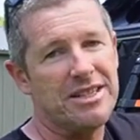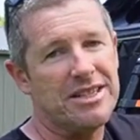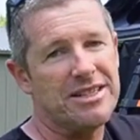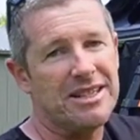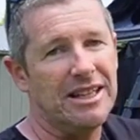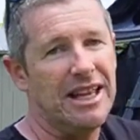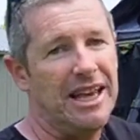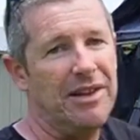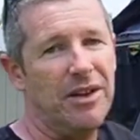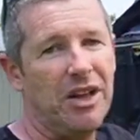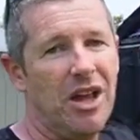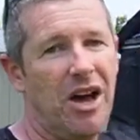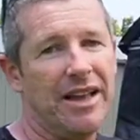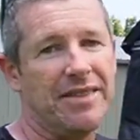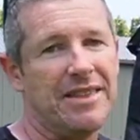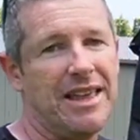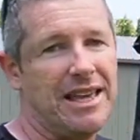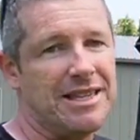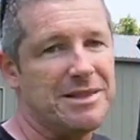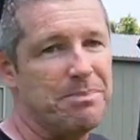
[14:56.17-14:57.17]
just to leave it
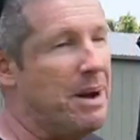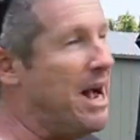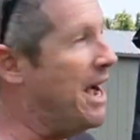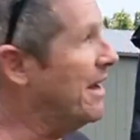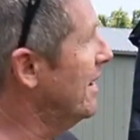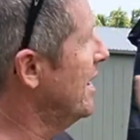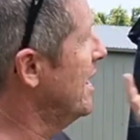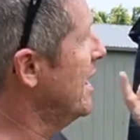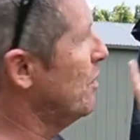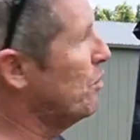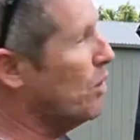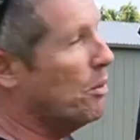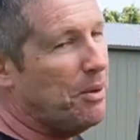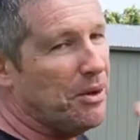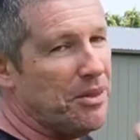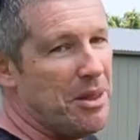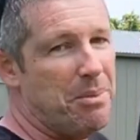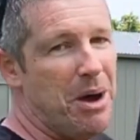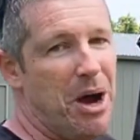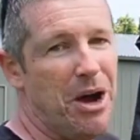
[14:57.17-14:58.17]
like this, but we'll
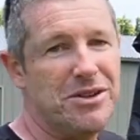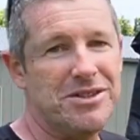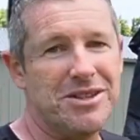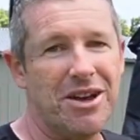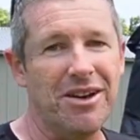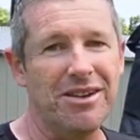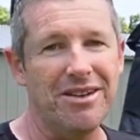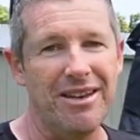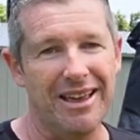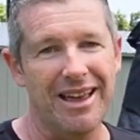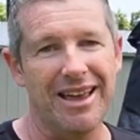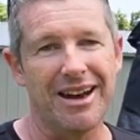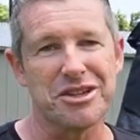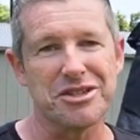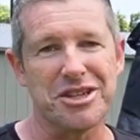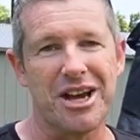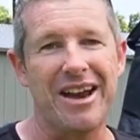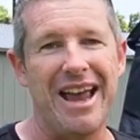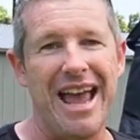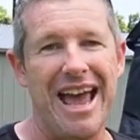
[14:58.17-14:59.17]
put the bows on and I'll
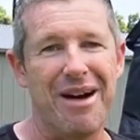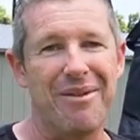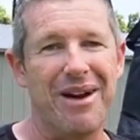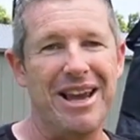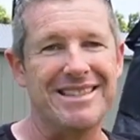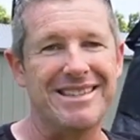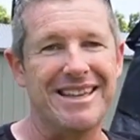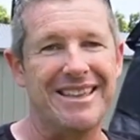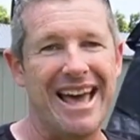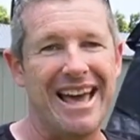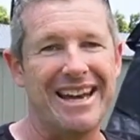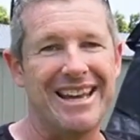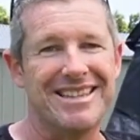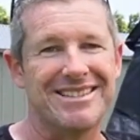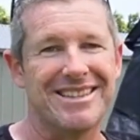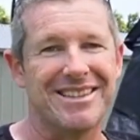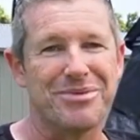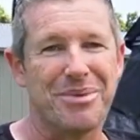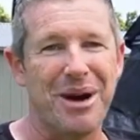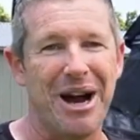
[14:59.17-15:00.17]
show you how easy that
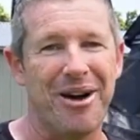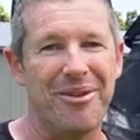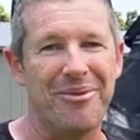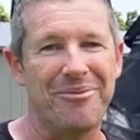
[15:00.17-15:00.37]
is as well.